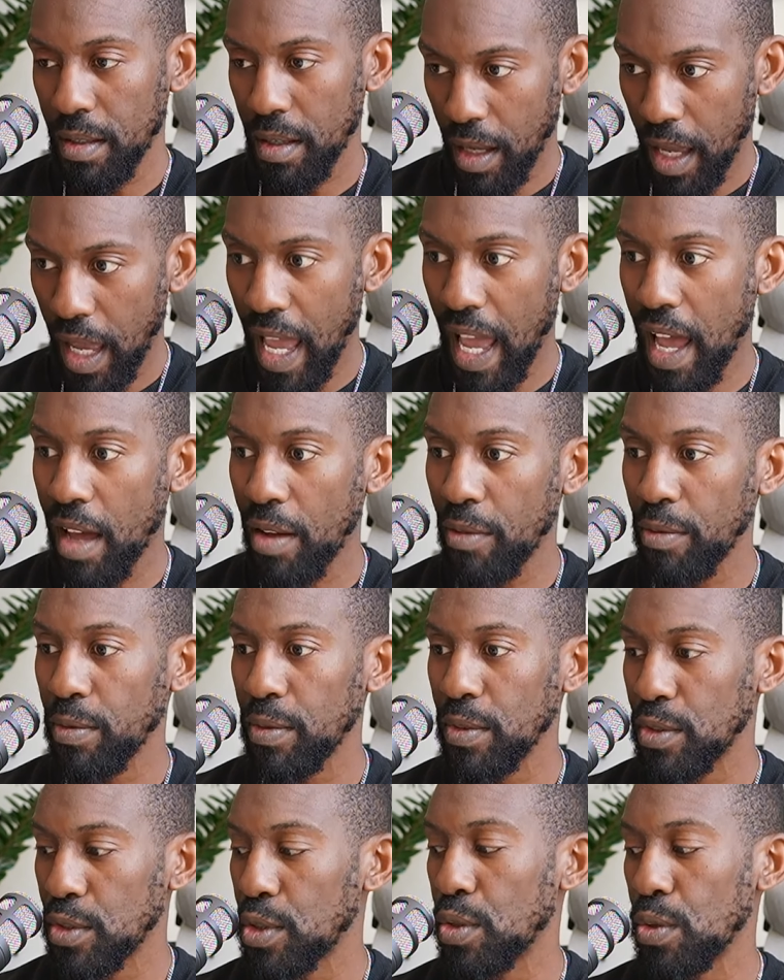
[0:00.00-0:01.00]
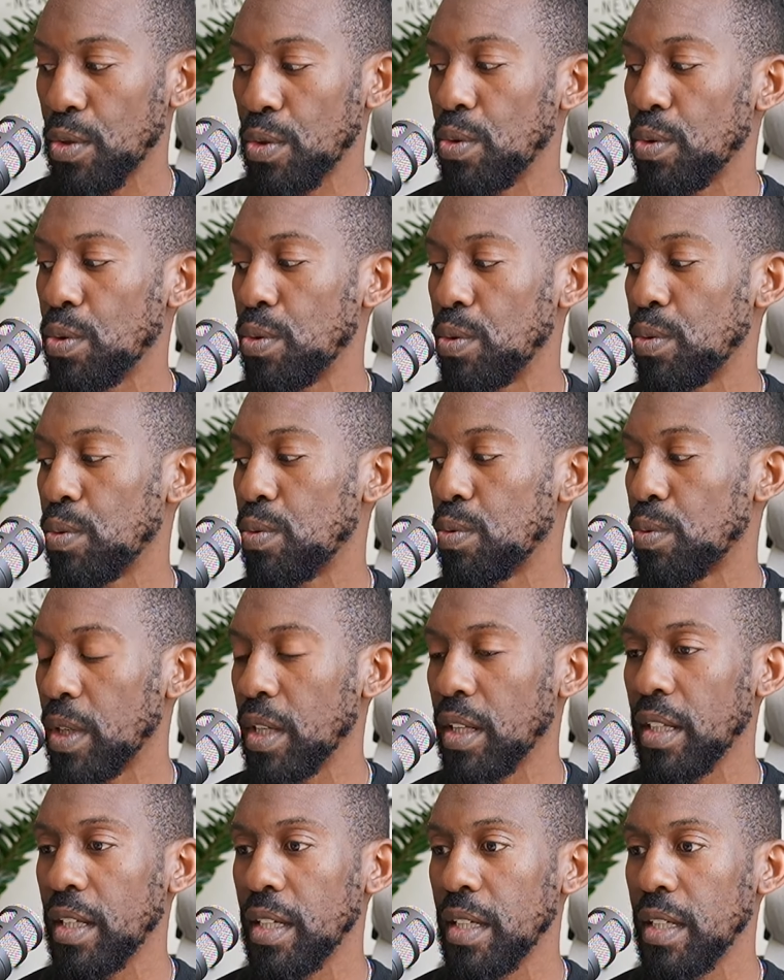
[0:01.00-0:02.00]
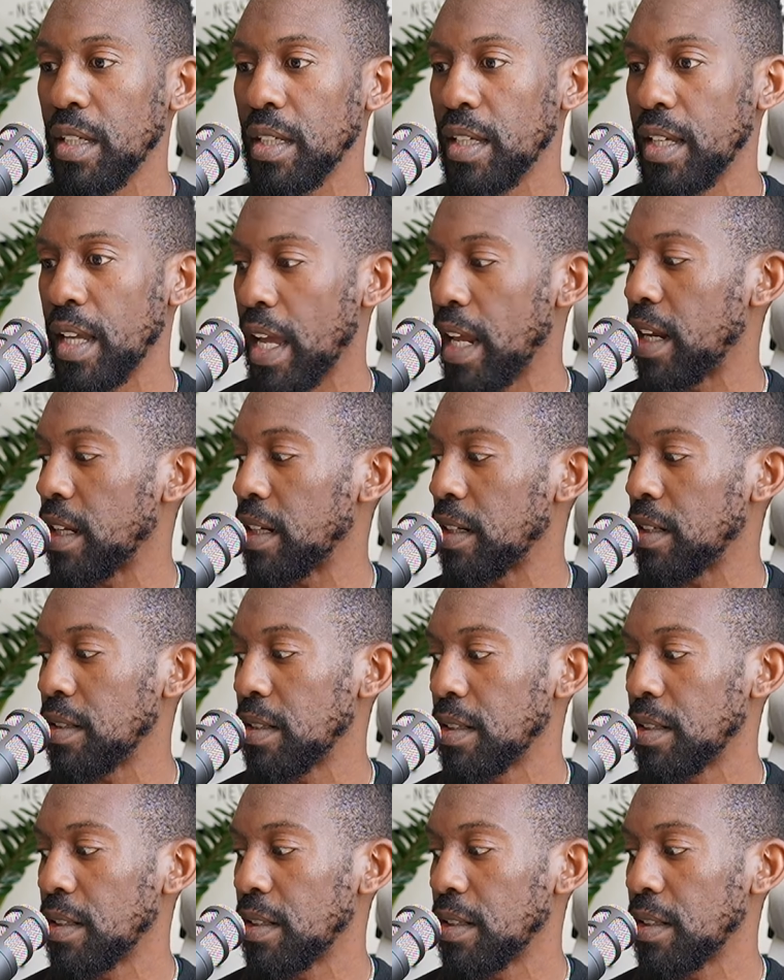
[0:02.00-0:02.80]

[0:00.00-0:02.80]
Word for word: have to really getting